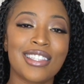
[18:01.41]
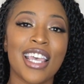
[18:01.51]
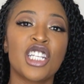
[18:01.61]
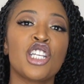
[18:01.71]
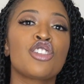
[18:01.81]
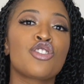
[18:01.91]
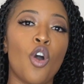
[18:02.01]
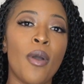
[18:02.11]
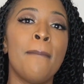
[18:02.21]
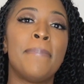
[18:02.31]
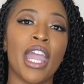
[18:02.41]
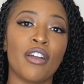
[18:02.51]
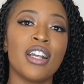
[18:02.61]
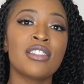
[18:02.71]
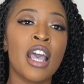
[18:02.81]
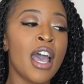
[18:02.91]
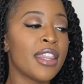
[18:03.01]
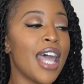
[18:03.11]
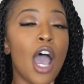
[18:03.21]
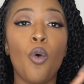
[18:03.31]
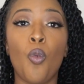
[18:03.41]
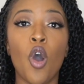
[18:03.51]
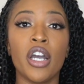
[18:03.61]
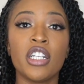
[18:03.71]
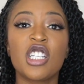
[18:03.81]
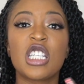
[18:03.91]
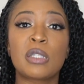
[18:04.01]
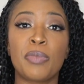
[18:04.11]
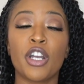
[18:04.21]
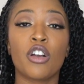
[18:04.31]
It's like she's so embarrassed that one, she spit